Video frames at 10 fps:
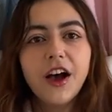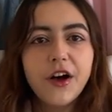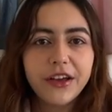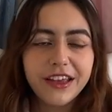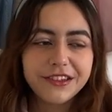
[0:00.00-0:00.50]

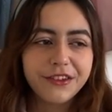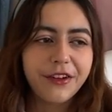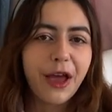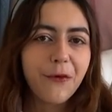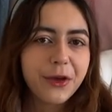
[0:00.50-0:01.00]
Okay, so
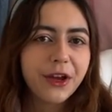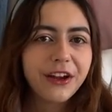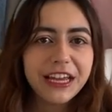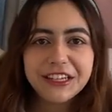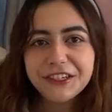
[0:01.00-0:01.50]
now we are
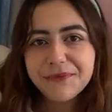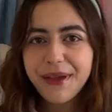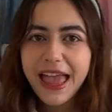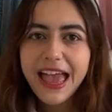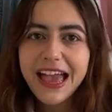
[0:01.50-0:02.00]
in
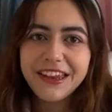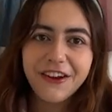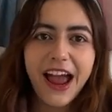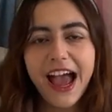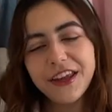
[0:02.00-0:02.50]
Japan,
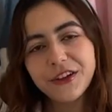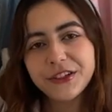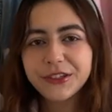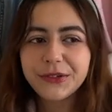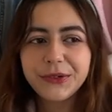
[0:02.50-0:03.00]
you're at your
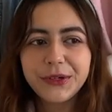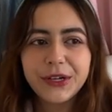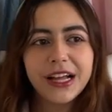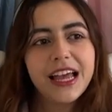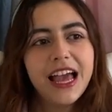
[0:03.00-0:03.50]
school.